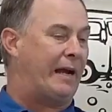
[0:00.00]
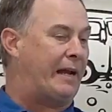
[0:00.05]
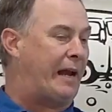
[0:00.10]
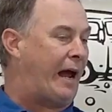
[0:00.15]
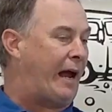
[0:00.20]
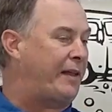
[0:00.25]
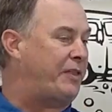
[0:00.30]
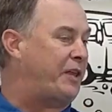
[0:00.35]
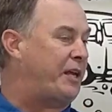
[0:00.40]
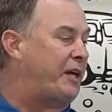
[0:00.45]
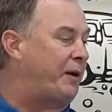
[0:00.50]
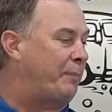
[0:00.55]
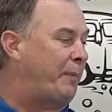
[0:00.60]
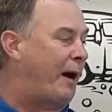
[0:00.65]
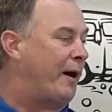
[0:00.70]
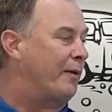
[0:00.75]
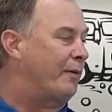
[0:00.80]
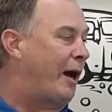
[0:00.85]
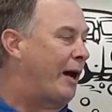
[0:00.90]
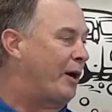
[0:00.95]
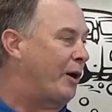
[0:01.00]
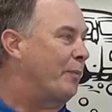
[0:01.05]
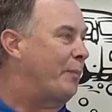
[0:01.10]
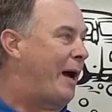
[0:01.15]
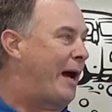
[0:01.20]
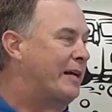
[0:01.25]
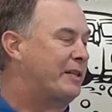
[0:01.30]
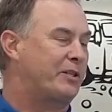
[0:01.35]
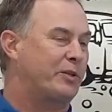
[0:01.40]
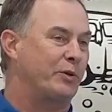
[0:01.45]
and I go
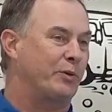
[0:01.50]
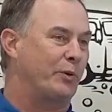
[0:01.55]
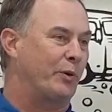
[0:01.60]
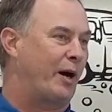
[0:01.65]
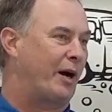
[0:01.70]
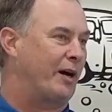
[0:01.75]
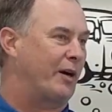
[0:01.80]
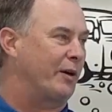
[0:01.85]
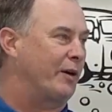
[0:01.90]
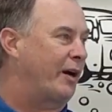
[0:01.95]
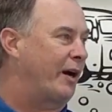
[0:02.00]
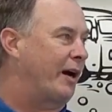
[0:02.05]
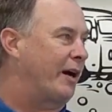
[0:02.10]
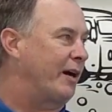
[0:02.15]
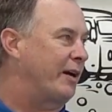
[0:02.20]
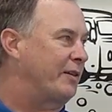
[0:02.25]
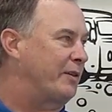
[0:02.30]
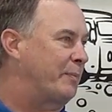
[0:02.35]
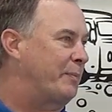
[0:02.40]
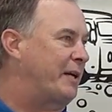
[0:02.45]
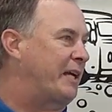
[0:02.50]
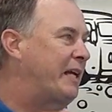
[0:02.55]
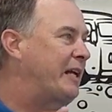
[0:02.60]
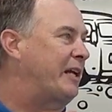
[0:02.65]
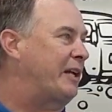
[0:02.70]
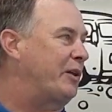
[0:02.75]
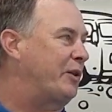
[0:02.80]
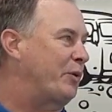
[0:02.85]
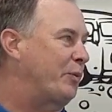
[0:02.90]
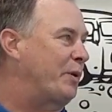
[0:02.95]
back to the
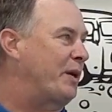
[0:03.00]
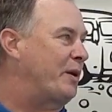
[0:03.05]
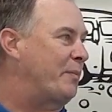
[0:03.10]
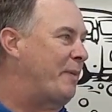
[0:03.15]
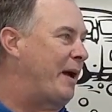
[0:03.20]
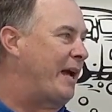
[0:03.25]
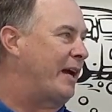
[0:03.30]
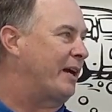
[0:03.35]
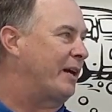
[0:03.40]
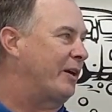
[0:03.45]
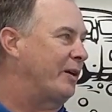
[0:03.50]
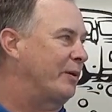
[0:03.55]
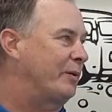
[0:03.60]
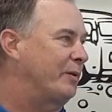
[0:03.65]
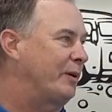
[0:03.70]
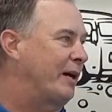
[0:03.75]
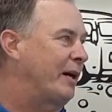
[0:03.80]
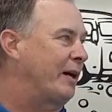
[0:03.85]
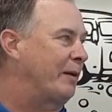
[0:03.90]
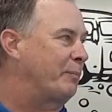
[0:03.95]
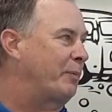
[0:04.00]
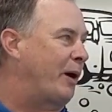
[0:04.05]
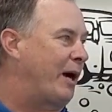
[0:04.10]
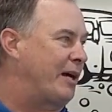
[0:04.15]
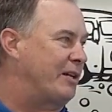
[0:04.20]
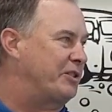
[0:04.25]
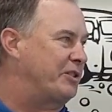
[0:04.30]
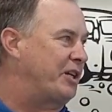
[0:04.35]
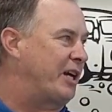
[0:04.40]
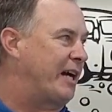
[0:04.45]
beginning of the Winnebago
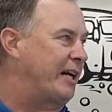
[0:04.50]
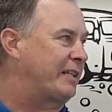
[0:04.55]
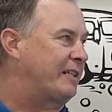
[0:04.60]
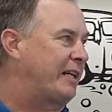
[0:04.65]
project,